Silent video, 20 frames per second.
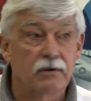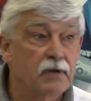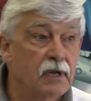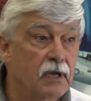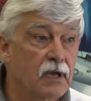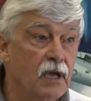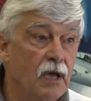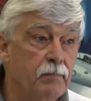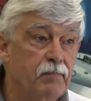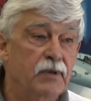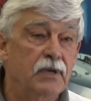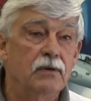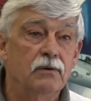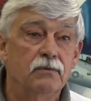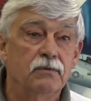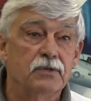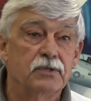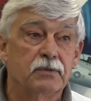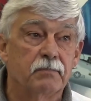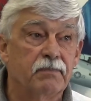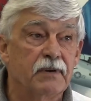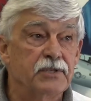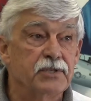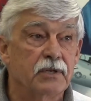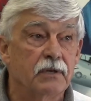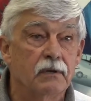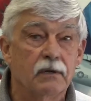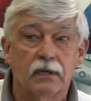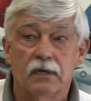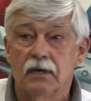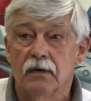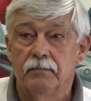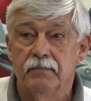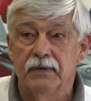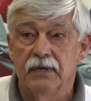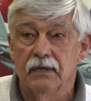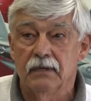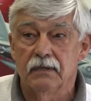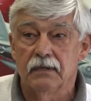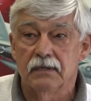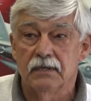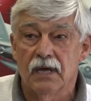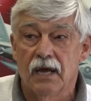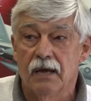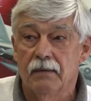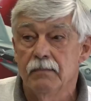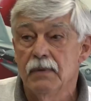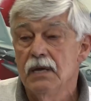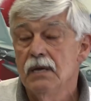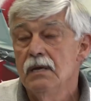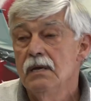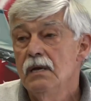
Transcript: Dick Heppy, who was the president of the company at the time,